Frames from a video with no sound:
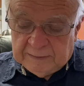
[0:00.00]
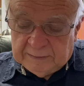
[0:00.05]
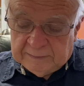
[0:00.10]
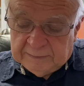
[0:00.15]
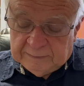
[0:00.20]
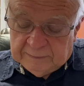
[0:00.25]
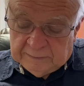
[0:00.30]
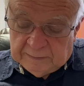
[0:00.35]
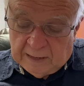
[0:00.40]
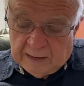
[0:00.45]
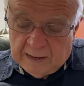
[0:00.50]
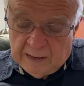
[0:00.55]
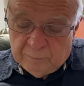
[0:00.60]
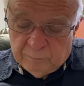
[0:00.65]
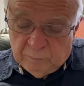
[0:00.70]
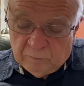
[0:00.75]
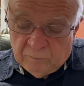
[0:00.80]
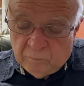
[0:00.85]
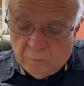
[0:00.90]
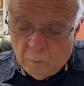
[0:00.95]
and his side
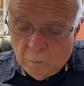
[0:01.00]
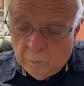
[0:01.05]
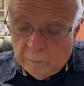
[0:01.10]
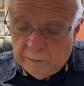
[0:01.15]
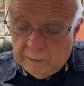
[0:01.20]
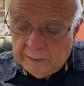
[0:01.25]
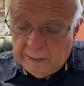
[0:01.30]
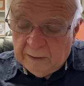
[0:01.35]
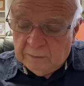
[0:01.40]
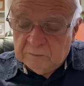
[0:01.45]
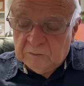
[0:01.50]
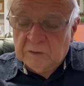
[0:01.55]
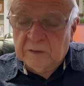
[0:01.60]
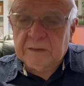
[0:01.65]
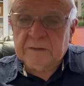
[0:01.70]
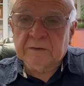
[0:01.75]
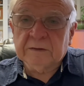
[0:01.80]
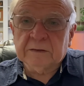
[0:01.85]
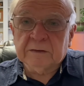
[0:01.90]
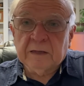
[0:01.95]
before, and now
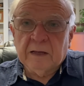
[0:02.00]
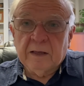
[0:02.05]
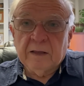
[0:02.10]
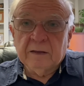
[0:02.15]
Jesus